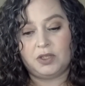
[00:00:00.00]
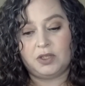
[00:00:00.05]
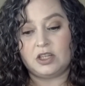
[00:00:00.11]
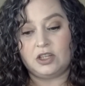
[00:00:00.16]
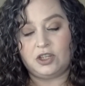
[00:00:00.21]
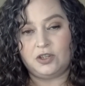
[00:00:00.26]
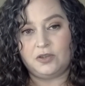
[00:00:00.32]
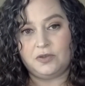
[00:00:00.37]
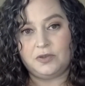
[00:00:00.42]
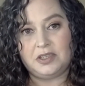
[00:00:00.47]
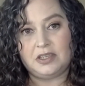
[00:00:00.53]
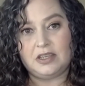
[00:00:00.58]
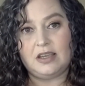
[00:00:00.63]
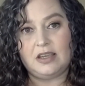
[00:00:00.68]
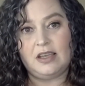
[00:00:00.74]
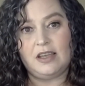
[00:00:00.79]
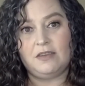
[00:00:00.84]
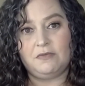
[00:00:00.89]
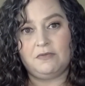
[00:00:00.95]
that you
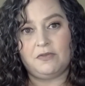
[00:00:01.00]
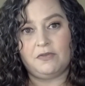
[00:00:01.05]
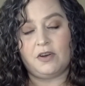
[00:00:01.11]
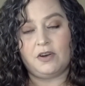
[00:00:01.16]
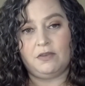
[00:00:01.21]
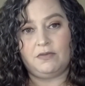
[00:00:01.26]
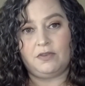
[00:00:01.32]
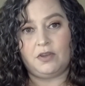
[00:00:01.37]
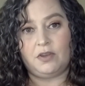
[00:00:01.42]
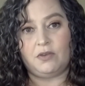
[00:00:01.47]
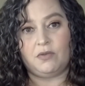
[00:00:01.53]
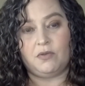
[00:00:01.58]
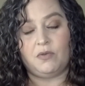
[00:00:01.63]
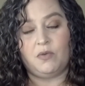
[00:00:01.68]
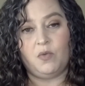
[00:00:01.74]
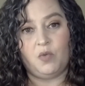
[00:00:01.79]
see in front of you,